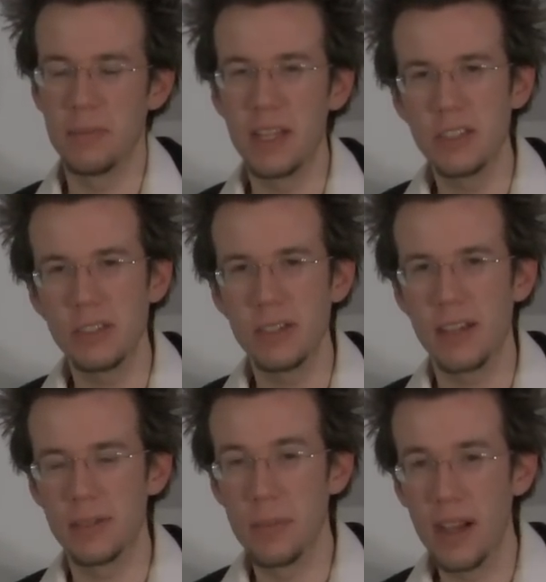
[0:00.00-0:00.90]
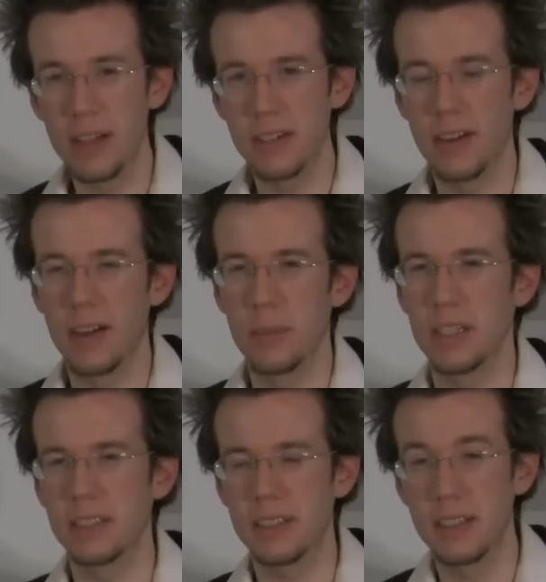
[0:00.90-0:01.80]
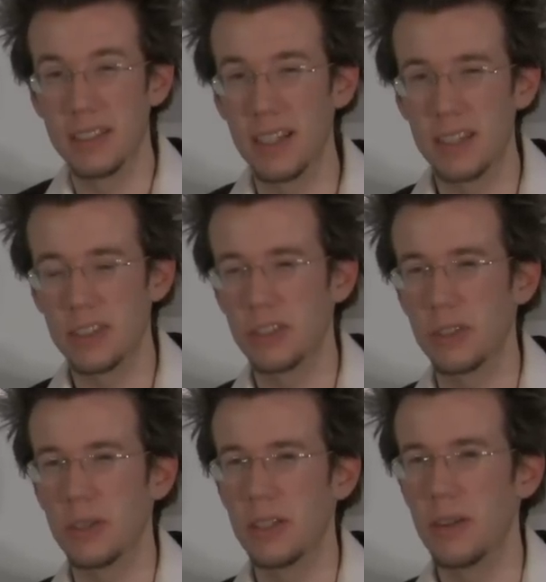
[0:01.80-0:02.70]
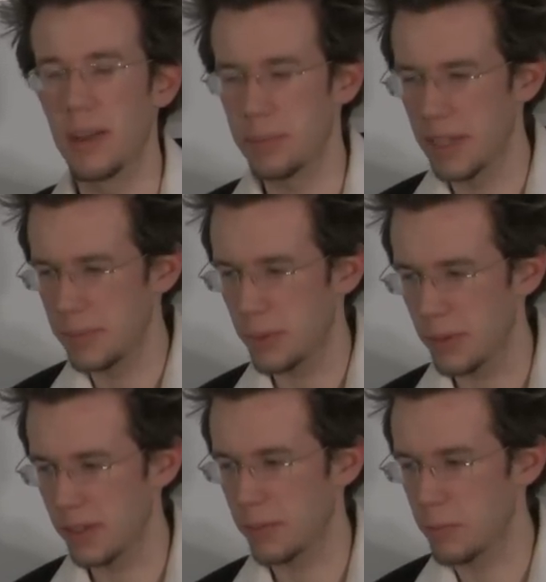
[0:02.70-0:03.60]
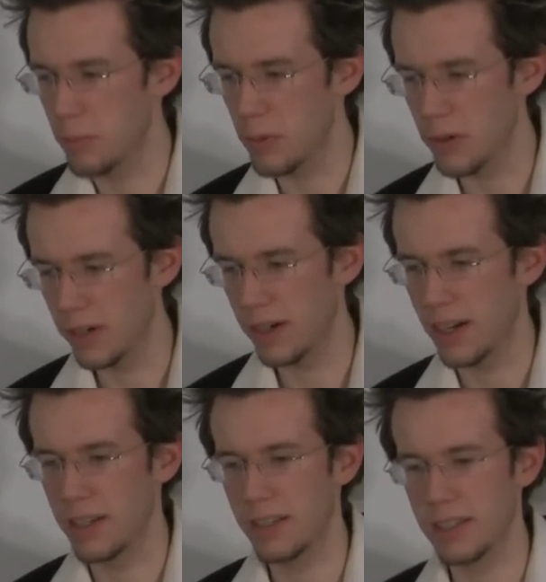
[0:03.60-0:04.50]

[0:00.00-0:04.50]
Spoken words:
major and the minor are basically there to show you and pinpoint more,